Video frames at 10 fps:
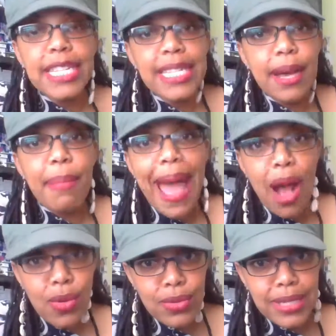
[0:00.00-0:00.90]
sub
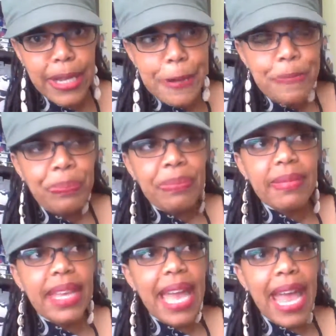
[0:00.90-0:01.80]
out
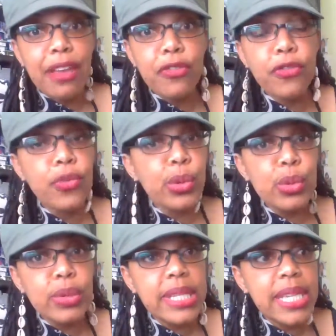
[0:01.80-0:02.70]
a fruit
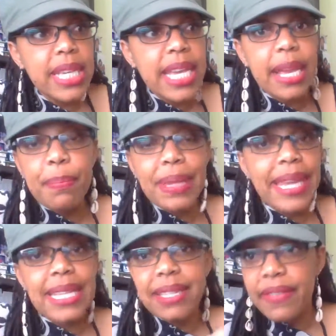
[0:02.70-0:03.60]
in
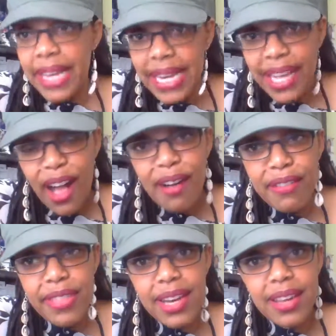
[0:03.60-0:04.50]
place of any of
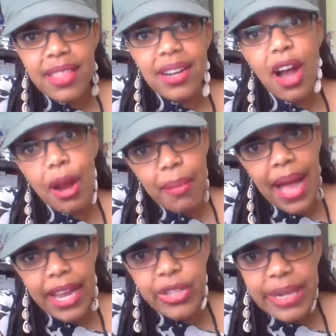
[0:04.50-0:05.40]
the
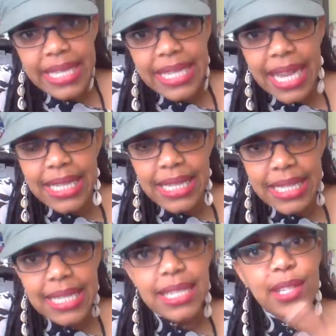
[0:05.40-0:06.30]
carbohydrates that's
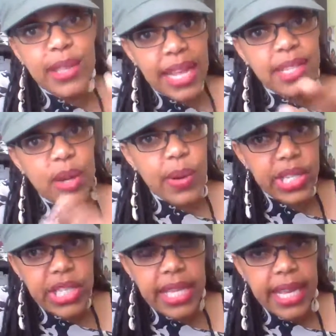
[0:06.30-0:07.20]
listed. So that's a
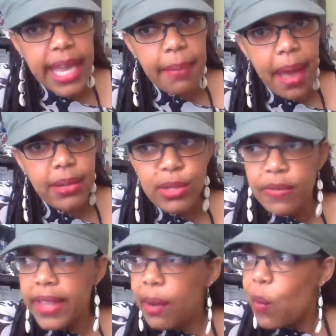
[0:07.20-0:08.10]
question that came out. So
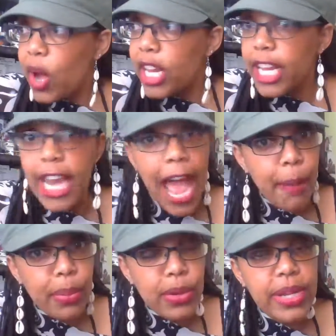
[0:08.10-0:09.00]
if they want an
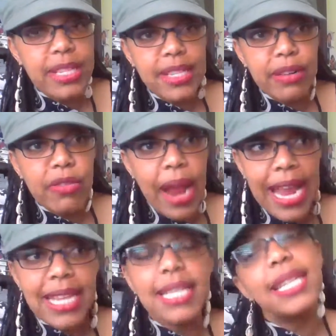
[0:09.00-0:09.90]
apple instead of
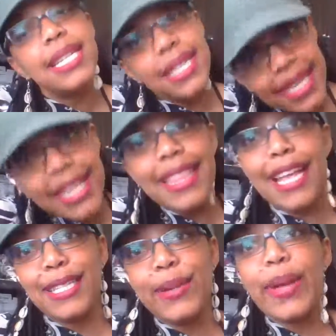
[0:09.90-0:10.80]
rice,
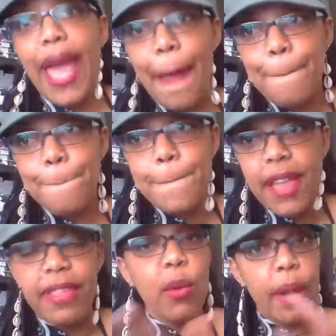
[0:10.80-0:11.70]
that's okay.
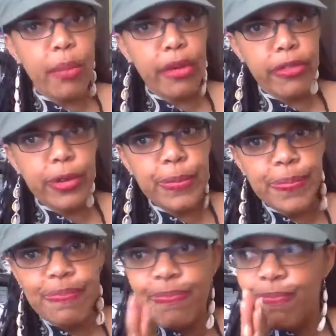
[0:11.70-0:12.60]
If they want more fruit.
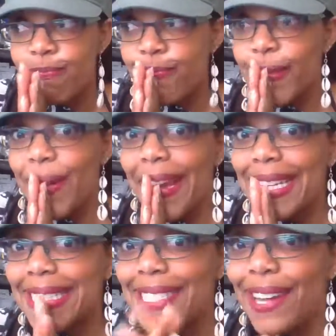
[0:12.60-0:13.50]
All right,
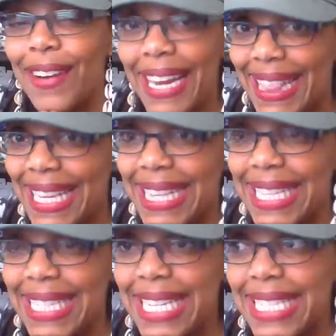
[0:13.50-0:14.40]
I think
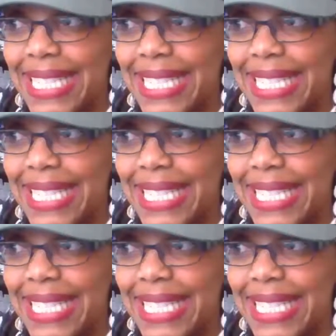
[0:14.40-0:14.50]
that's it.